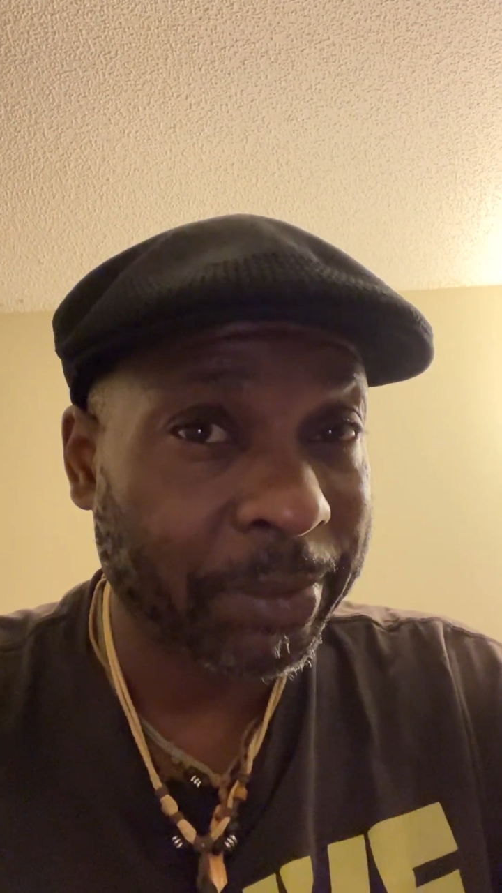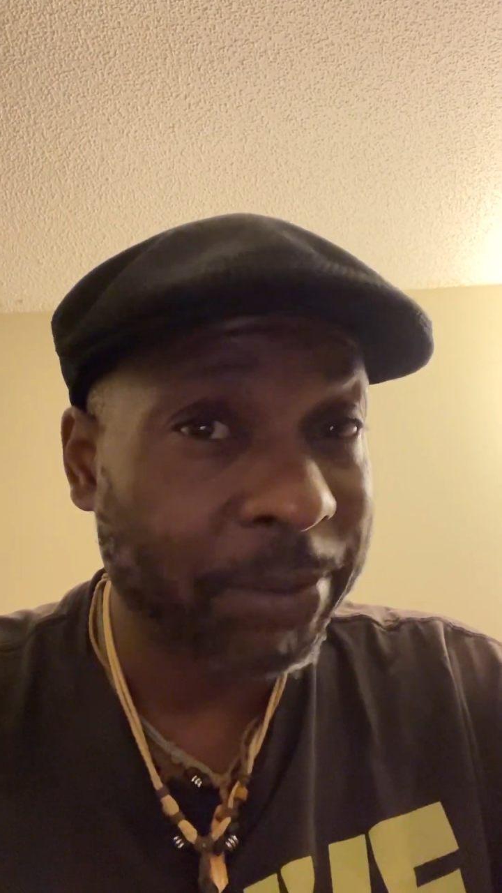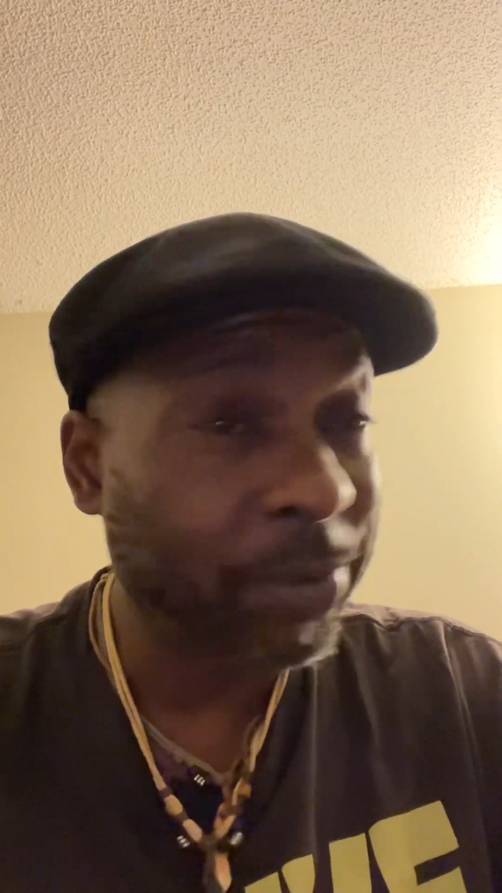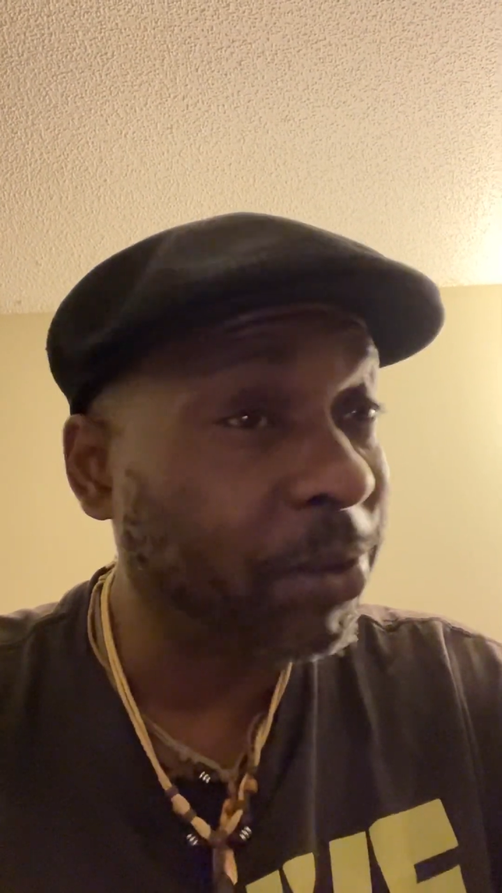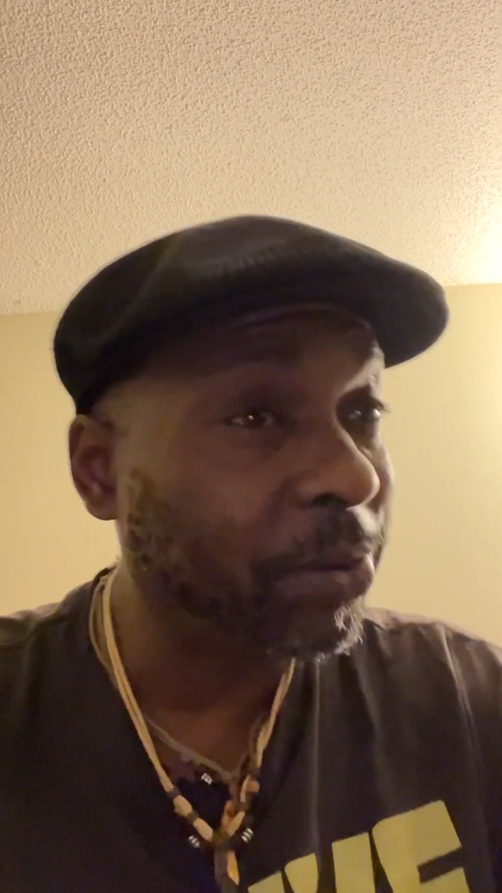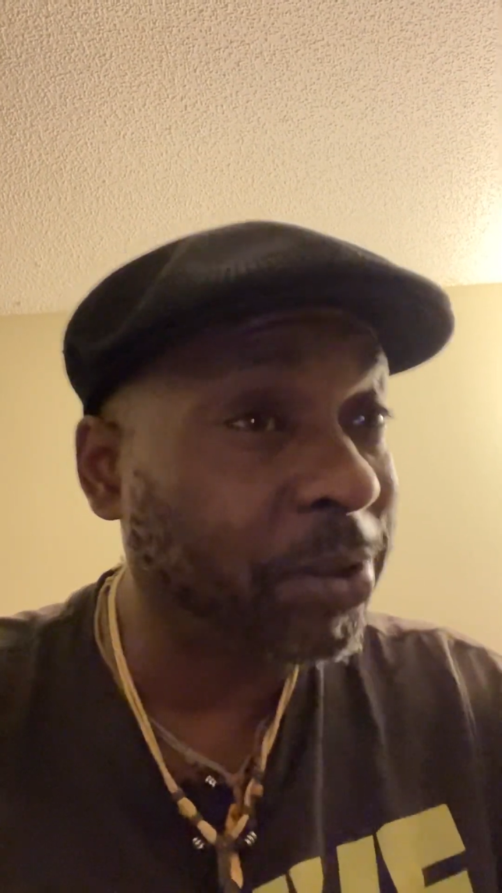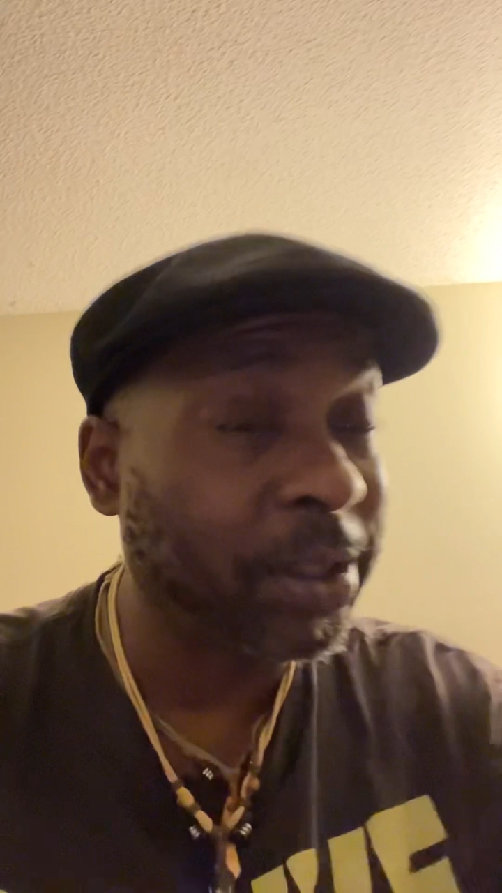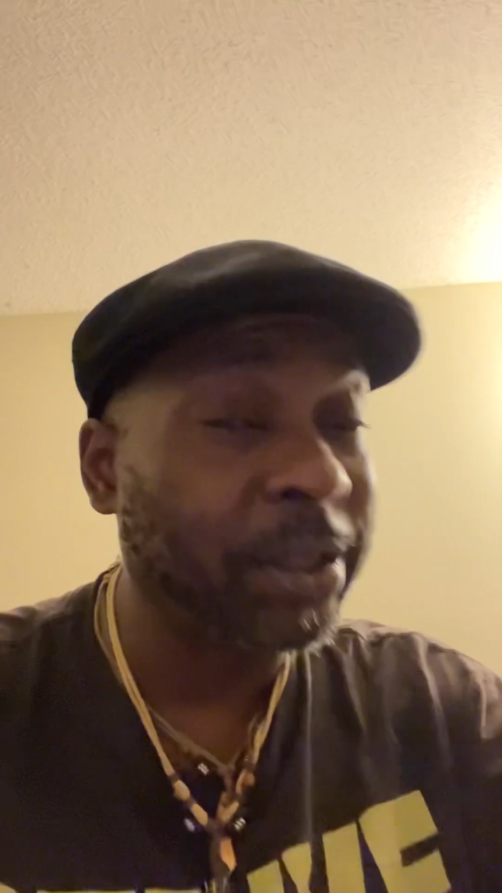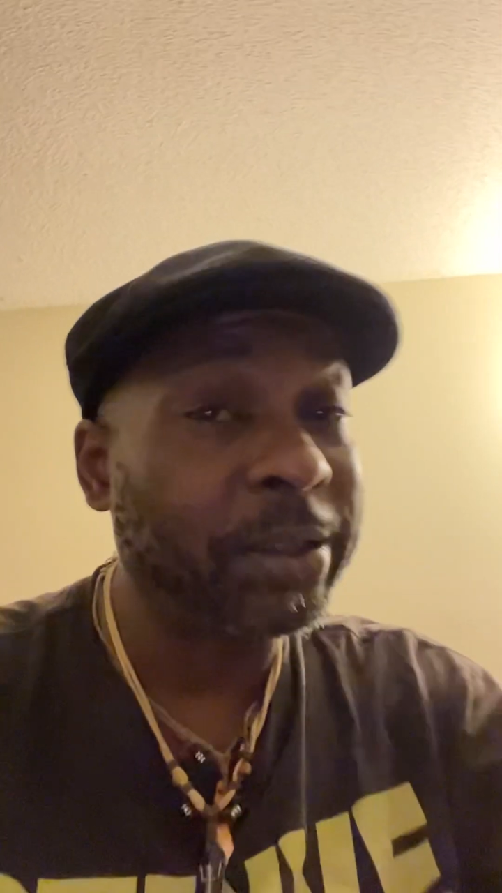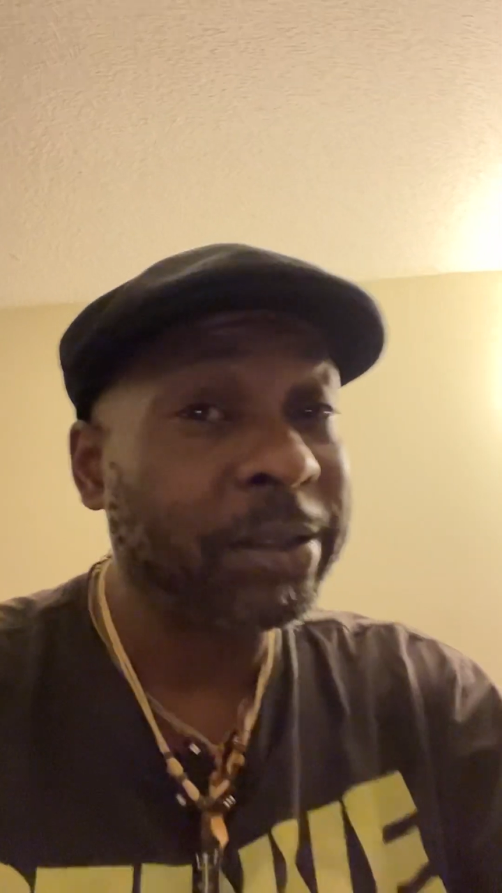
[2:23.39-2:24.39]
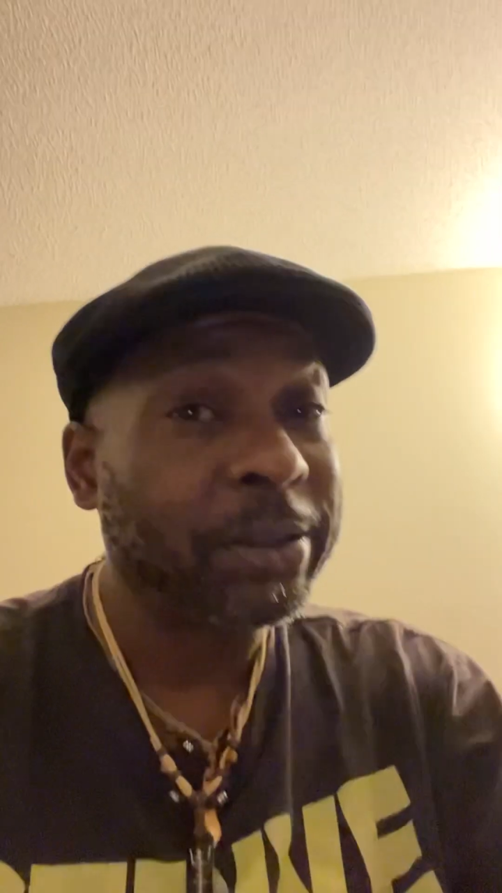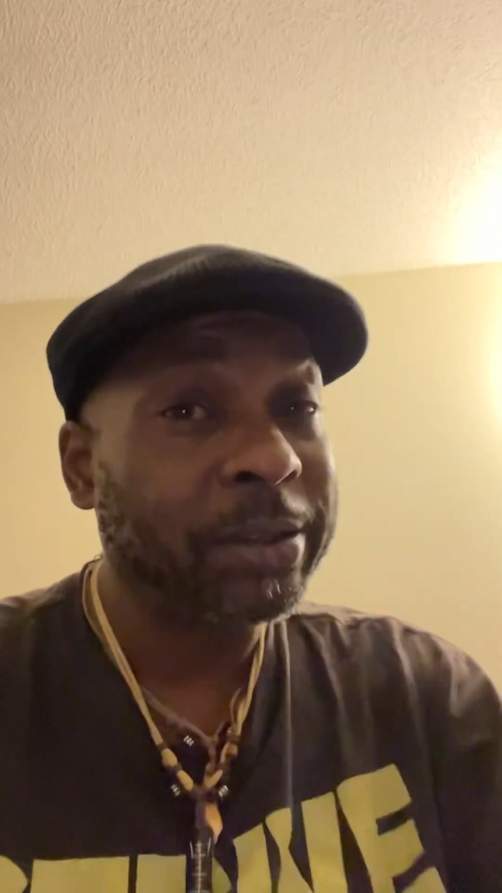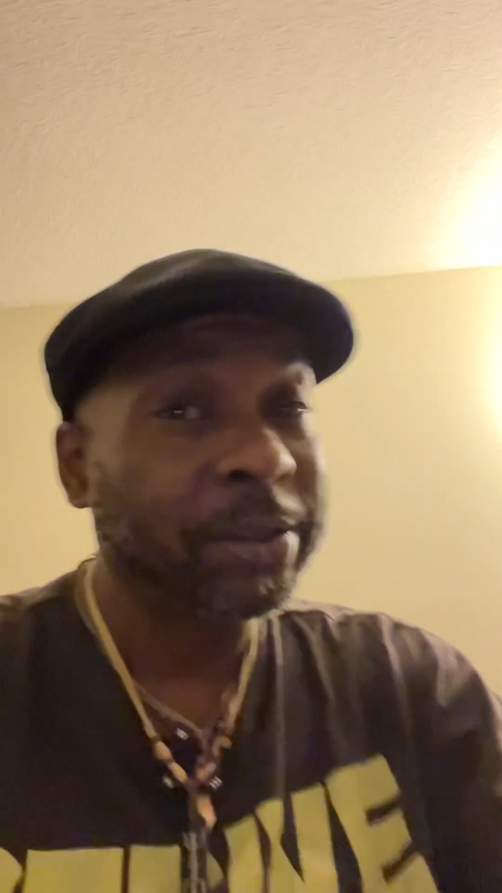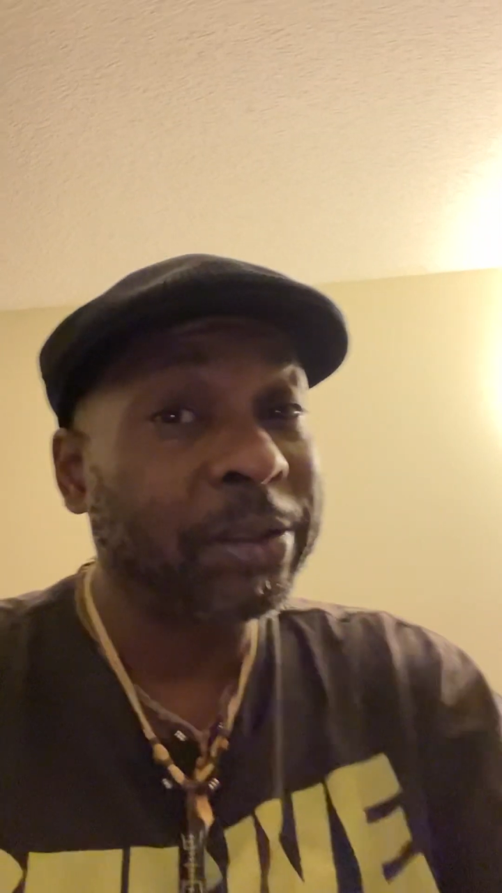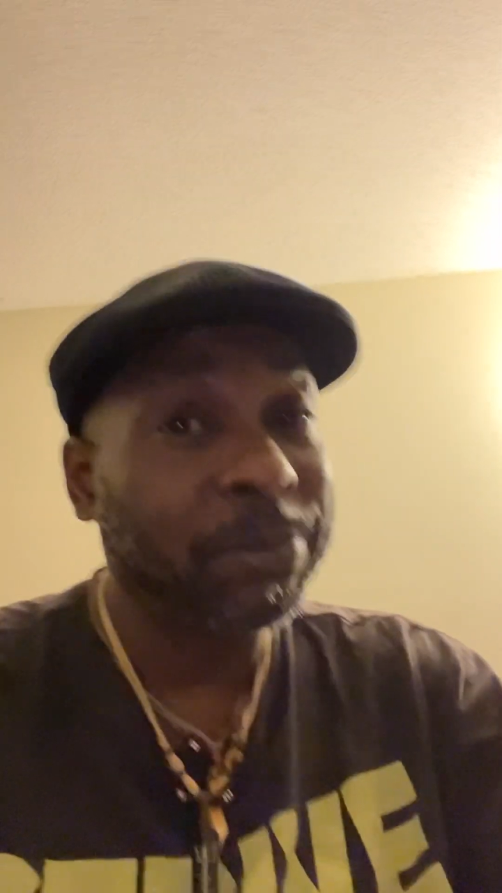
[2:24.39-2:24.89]
Where you see
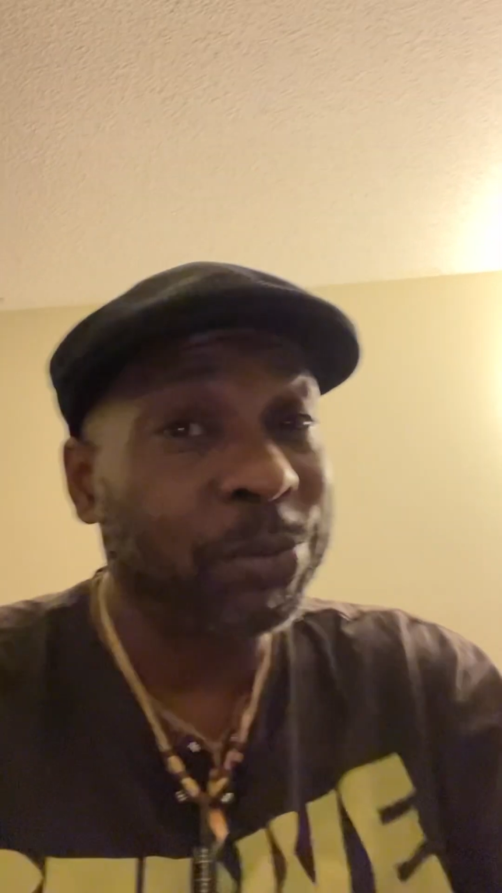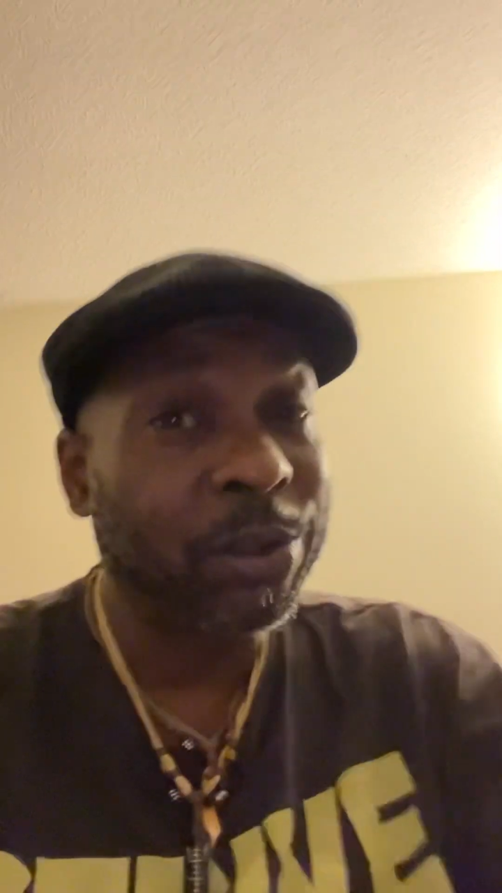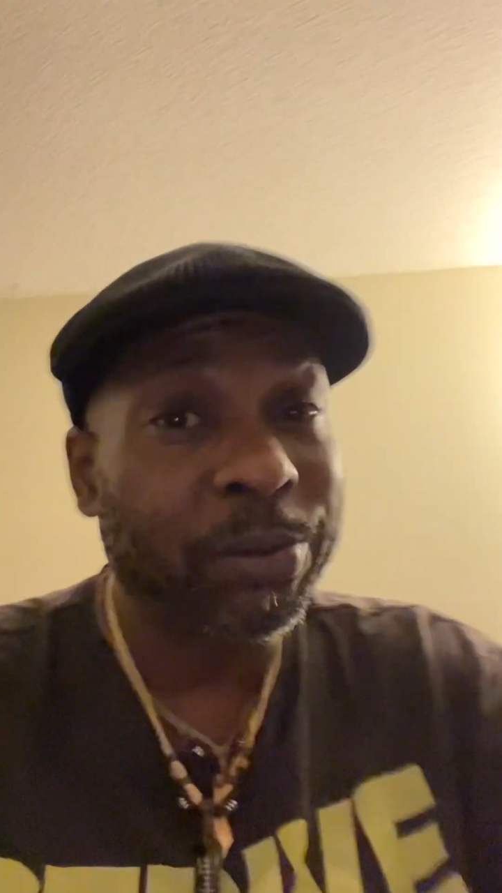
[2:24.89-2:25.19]
your boy